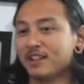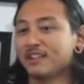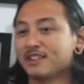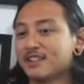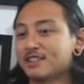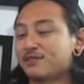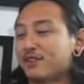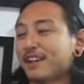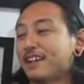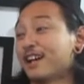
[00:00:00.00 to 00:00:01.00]
I mean,
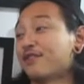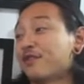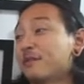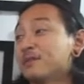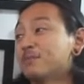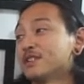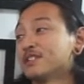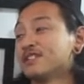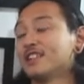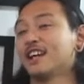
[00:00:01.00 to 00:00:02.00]
there's a fine line. For
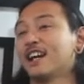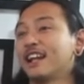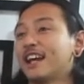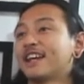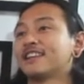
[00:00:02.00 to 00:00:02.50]
me personally,